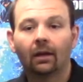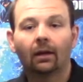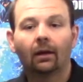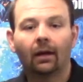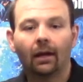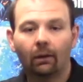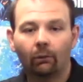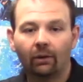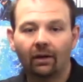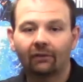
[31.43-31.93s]

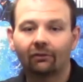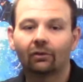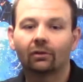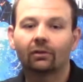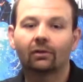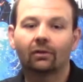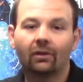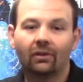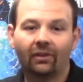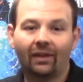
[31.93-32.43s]

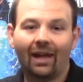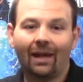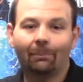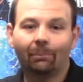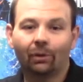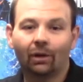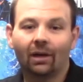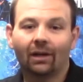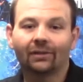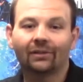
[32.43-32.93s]
However, that
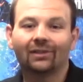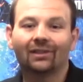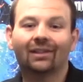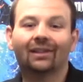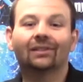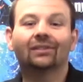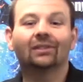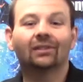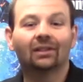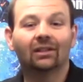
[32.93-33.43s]

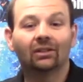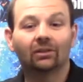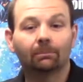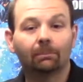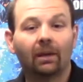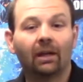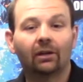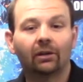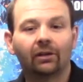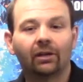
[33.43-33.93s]
process is
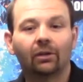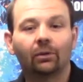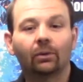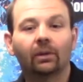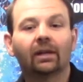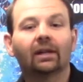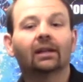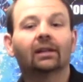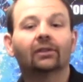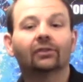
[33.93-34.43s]
better known
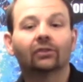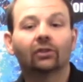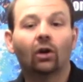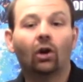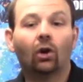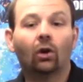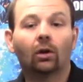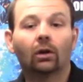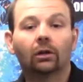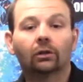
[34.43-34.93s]
as
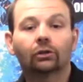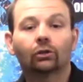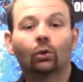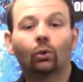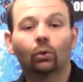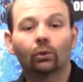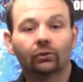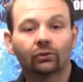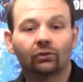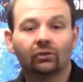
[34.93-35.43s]
arc
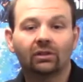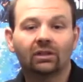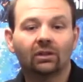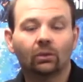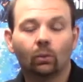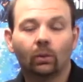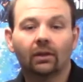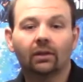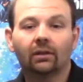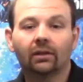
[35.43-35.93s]
or stick
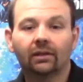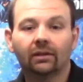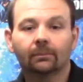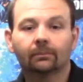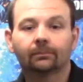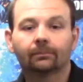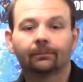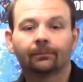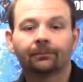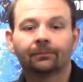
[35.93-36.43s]
welding.
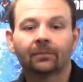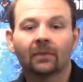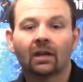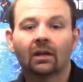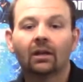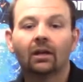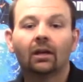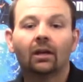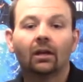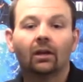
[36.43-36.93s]

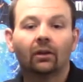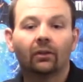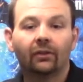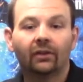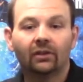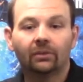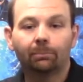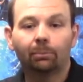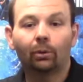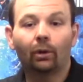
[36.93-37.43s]

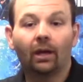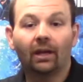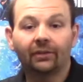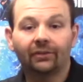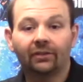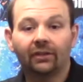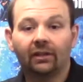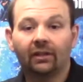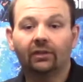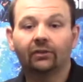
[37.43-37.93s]
This
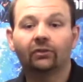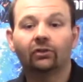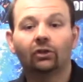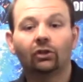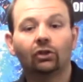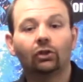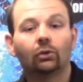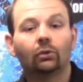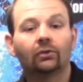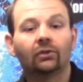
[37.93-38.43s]
process
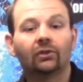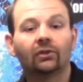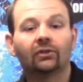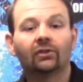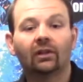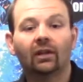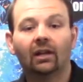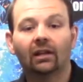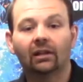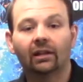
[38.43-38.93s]
uses
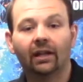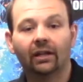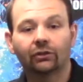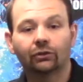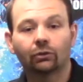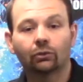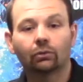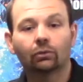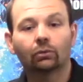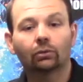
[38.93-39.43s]

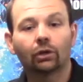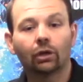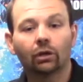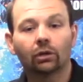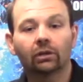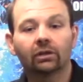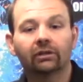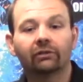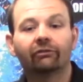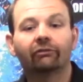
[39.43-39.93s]
electrical
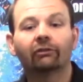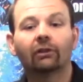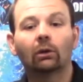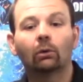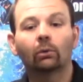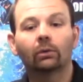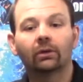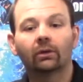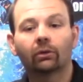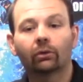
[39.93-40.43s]
current
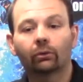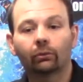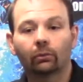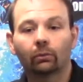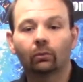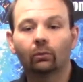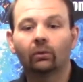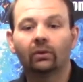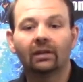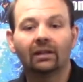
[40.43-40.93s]
flowing
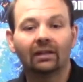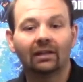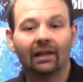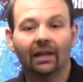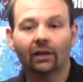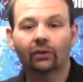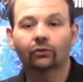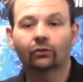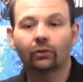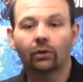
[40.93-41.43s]
through the
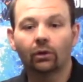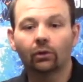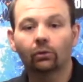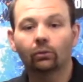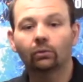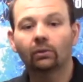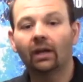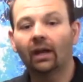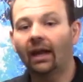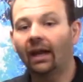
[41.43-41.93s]

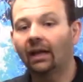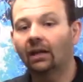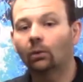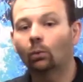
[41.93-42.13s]
electrode and